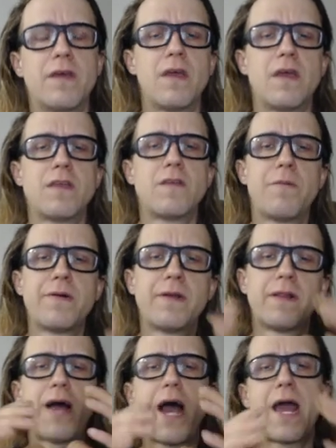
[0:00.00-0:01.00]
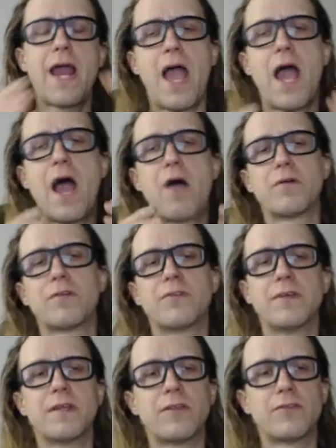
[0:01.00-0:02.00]
You put a lot of hours
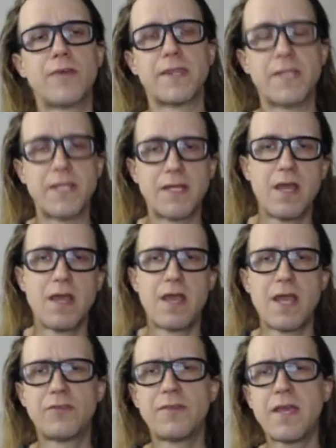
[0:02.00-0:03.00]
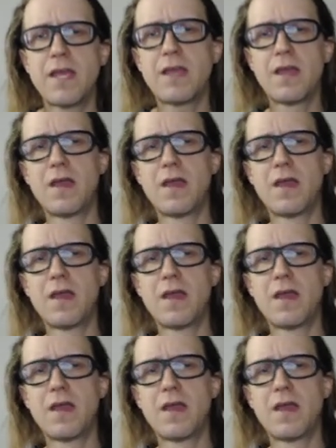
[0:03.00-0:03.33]
into something, and say,